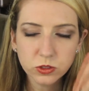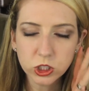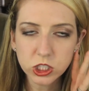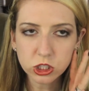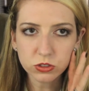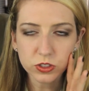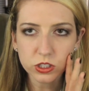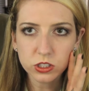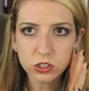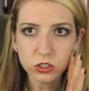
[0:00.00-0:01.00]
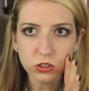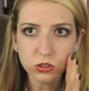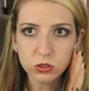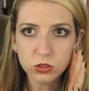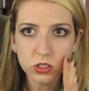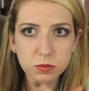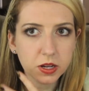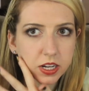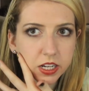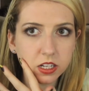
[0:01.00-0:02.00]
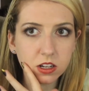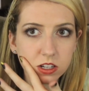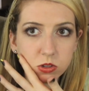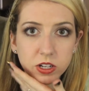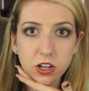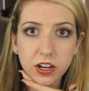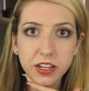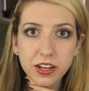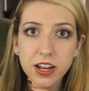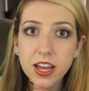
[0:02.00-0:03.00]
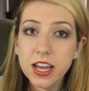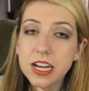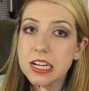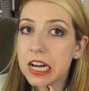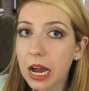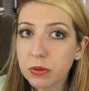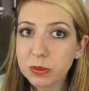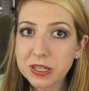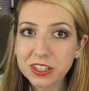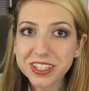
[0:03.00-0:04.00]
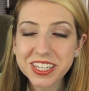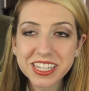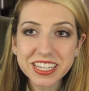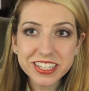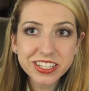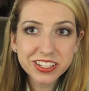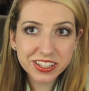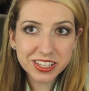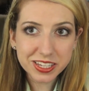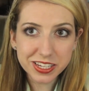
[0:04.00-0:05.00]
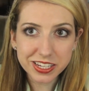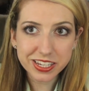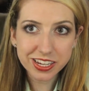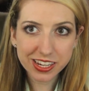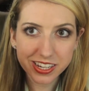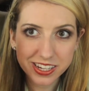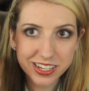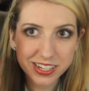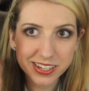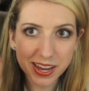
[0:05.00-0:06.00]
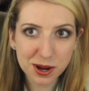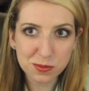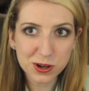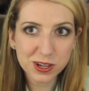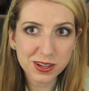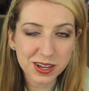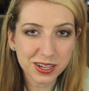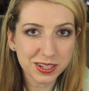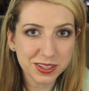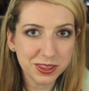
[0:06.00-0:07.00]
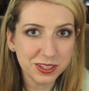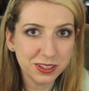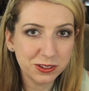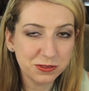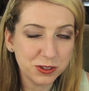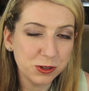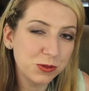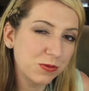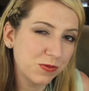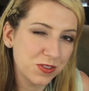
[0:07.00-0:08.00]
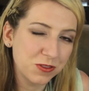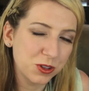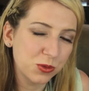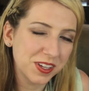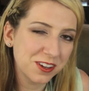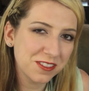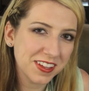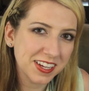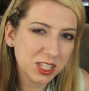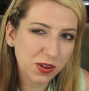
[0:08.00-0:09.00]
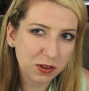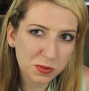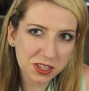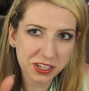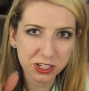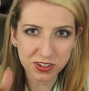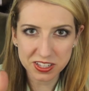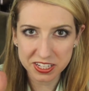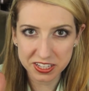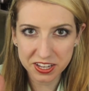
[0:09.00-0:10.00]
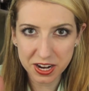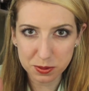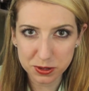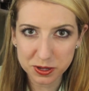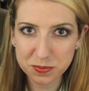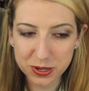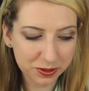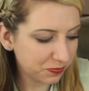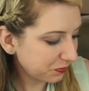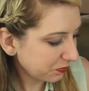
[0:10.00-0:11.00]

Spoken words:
good surface to do my contouring on, and I will be looking into the camera, the view window thing, so I won't be looking directly into the camera, but